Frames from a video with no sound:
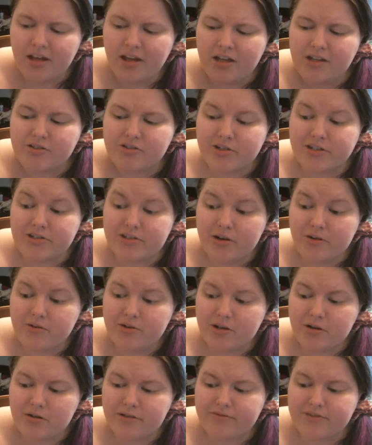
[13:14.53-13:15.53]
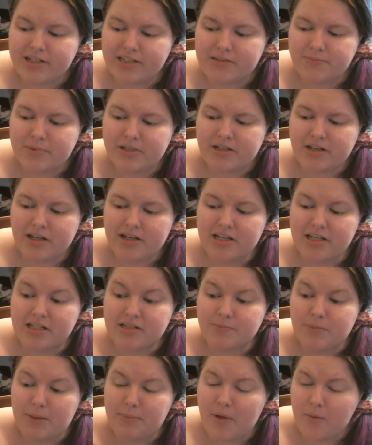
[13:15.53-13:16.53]
So I don't know if that's because
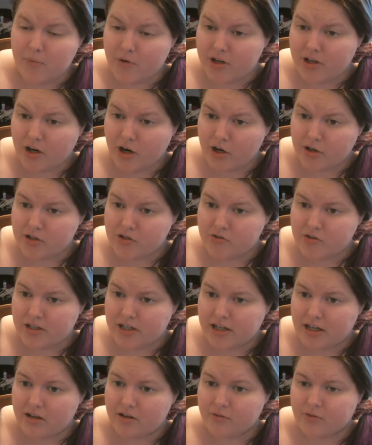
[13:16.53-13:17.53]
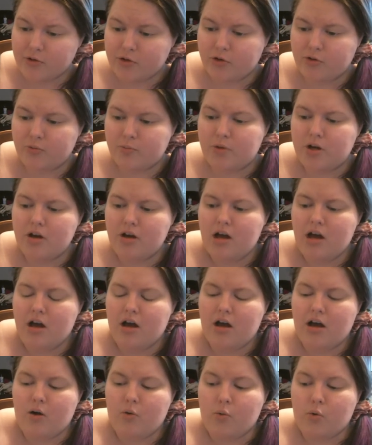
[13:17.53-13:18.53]
my memory card is running out of room
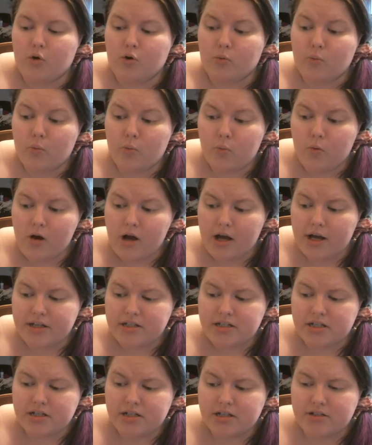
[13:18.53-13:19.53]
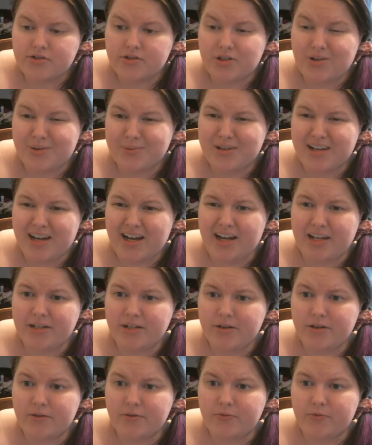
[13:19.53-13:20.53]
or what. So I'm kind
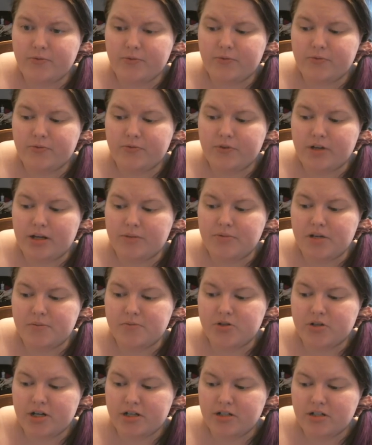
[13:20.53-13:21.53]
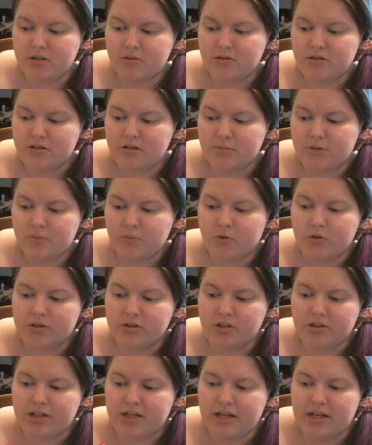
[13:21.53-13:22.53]
of, I'm trying to do a little bit more
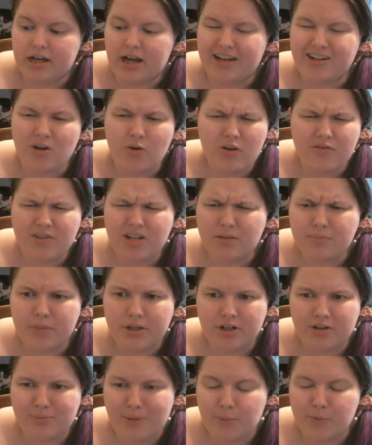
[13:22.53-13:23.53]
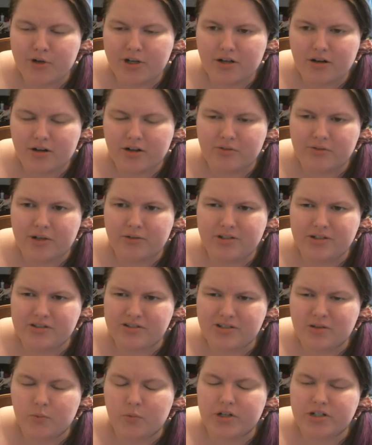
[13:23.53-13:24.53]
looking. I know I've got a bigger memory card around here
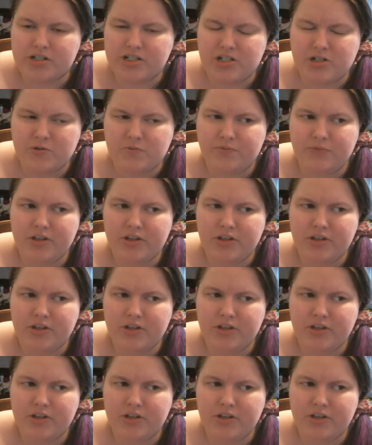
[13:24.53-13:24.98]
somewhere too.